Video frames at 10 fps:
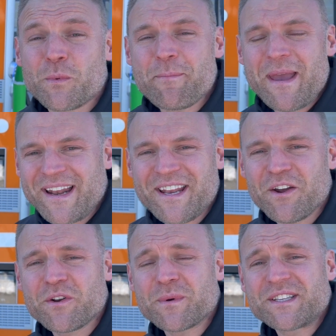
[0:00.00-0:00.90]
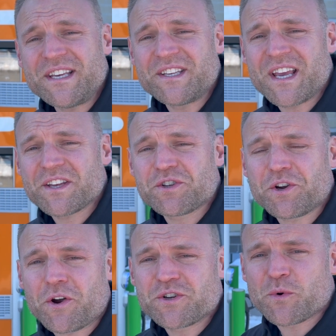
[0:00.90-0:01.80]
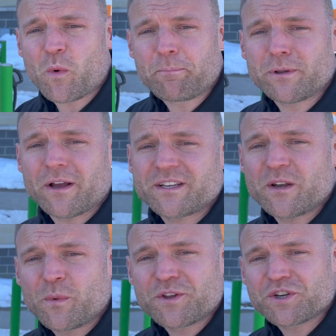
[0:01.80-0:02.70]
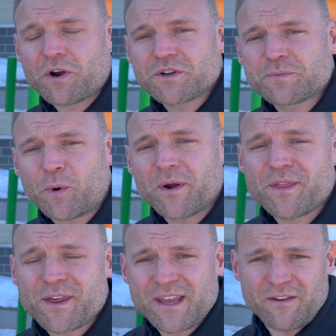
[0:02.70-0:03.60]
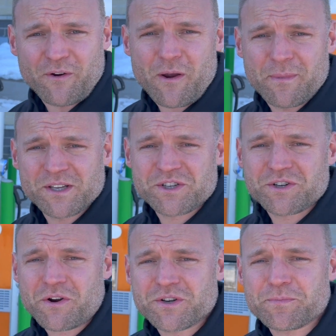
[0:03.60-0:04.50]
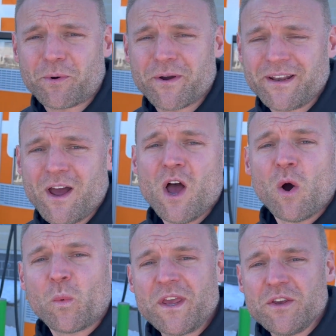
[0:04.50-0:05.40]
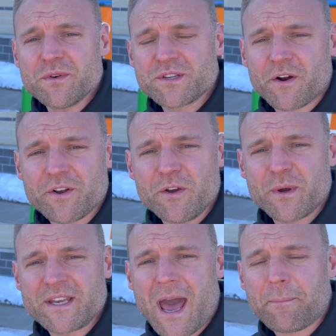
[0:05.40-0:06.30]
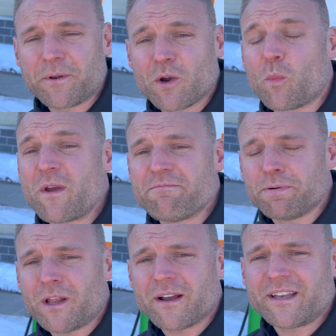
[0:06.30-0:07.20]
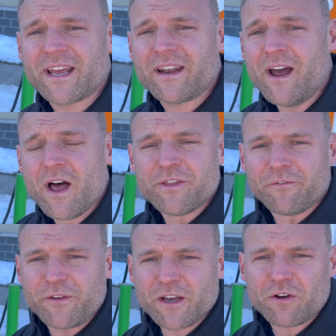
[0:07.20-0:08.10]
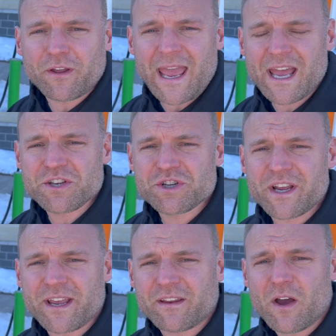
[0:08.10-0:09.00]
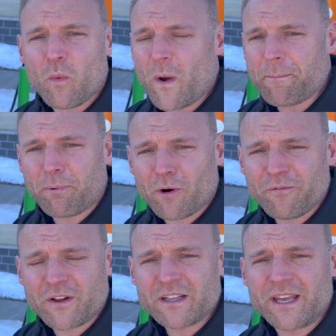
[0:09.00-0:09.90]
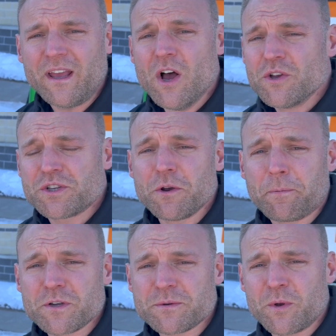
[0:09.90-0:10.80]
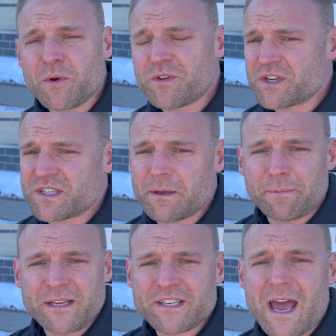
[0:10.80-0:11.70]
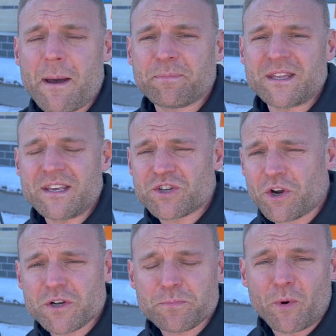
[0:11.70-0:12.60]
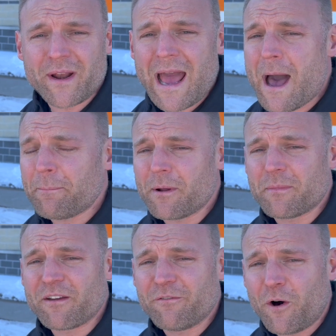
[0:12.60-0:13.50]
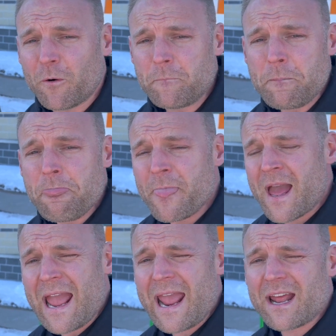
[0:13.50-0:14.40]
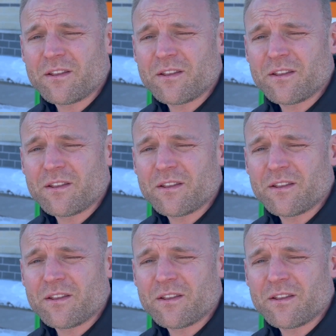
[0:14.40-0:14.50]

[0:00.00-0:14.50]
made it here to a CCS charger. We're plugged in with ChargePoint. Thank you very much, ChargePoint. We used our new adapter. We've plugged in. The vehicle handshake went perfectly, super smooth. Just simply tapped the ChargePoint app on my phone, and the